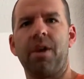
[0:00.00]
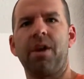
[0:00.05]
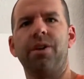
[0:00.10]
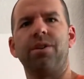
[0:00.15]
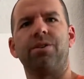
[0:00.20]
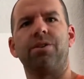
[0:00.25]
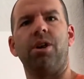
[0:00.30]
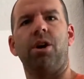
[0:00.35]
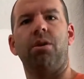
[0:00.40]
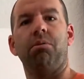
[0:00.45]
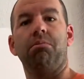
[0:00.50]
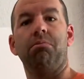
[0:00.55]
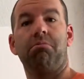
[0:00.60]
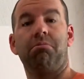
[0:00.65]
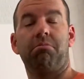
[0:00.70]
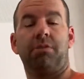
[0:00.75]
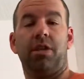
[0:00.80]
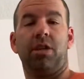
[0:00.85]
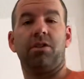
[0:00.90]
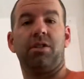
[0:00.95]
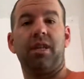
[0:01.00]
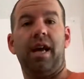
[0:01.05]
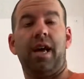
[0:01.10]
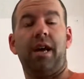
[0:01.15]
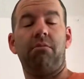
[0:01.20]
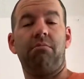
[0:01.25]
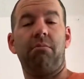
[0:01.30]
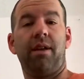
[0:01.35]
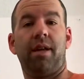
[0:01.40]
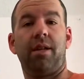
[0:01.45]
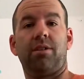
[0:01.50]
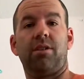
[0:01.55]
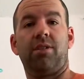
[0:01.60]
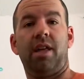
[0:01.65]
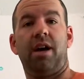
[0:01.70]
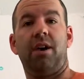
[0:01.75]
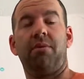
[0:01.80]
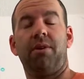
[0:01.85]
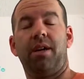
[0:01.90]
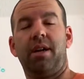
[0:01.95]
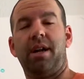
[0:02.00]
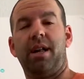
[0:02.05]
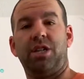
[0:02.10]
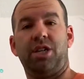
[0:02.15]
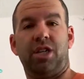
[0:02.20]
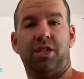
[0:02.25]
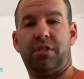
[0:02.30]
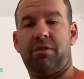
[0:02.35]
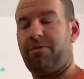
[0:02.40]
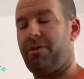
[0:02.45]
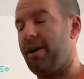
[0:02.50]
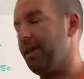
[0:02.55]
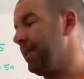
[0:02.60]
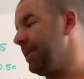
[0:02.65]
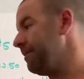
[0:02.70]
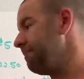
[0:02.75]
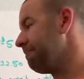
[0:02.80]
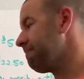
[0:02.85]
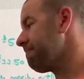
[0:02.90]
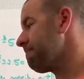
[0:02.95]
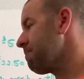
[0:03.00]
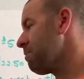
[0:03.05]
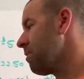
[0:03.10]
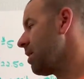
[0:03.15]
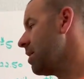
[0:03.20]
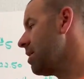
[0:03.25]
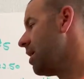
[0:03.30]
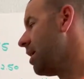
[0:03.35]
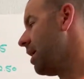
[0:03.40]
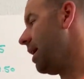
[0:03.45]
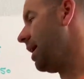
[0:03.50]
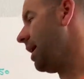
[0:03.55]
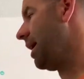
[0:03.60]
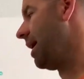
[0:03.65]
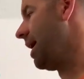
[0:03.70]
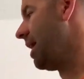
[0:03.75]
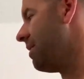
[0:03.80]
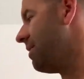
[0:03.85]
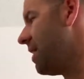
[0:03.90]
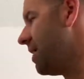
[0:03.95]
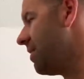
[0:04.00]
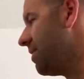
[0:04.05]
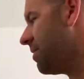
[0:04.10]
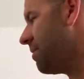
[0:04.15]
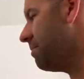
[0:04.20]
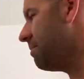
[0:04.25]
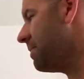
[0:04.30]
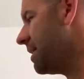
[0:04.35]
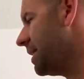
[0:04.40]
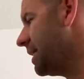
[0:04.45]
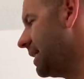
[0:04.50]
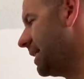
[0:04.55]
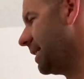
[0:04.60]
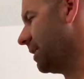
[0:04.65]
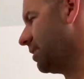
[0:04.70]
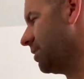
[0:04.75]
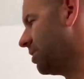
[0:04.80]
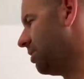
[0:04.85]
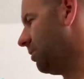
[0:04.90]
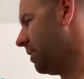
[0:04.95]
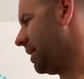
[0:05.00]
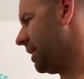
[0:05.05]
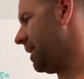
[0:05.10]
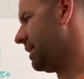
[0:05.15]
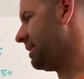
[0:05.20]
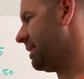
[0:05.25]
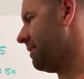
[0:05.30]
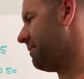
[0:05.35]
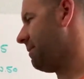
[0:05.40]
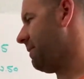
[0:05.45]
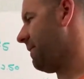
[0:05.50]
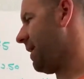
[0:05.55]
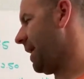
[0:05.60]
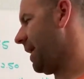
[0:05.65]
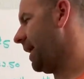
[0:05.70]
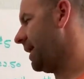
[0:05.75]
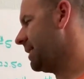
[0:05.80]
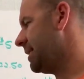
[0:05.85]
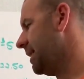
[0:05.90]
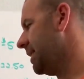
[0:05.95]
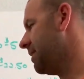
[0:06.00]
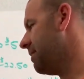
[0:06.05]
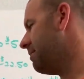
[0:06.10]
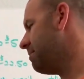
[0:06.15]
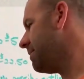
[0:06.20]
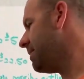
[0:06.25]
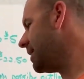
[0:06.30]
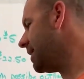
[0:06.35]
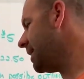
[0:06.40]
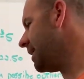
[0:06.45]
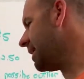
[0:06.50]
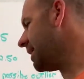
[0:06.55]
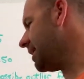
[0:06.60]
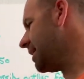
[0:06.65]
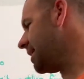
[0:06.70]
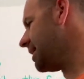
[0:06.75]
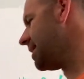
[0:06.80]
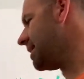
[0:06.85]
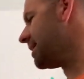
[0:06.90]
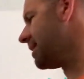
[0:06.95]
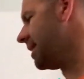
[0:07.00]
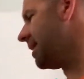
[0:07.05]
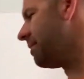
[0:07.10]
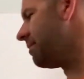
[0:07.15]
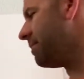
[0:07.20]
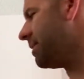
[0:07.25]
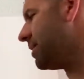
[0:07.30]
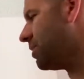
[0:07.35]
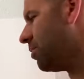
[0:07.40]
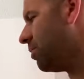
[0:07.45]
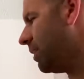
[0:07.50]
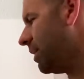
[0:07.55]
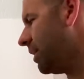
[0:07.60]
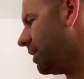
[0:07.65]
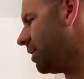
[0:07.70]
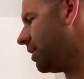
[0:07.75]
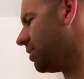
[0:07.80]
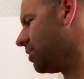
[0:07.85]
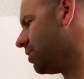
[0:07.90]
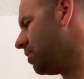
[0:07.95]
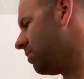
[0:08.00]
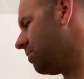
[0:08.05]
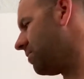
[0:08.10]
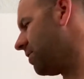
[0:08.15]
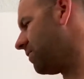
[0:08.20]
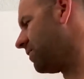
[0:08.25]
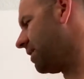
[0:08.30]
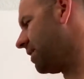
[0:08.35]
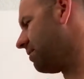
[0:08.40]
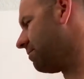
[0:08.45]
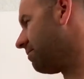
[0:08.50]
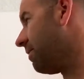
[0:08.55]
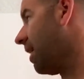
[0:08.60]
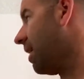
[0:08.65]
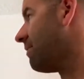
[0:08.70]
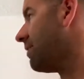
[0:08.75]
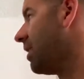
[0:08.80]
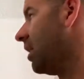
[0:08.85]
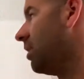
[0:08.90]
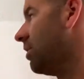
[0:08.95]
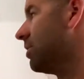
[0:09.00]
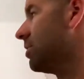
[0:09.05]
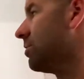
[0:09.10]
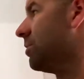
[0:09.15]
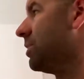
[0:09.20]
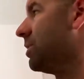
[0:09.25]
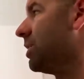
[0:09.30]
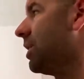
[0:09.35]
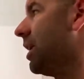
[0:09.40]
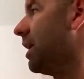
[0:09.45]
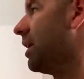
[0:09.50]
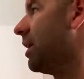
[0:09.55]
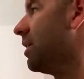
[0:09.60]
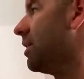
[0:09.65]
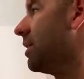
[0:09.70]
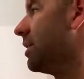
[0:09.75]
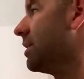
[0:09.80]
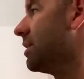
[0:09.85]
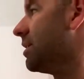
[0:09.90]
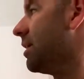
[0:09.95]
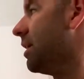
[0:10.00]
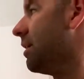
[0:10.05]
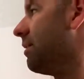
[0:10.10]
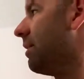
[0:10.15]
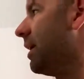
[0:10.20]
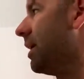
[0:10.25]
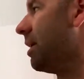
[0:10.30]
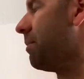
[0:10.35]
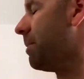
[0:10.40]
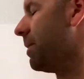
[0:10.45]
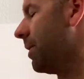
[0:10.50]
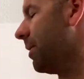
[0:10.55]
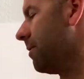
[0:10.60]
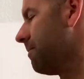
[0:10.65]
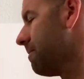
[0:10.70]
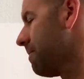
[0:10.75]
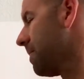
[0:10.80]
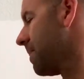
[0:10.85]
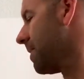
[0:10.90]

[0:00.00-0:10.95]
So there's that, answered that one, and I justified it. And then the median. So what did I say for that? I said the median is in between $2.50 and $5, which I already said right up here.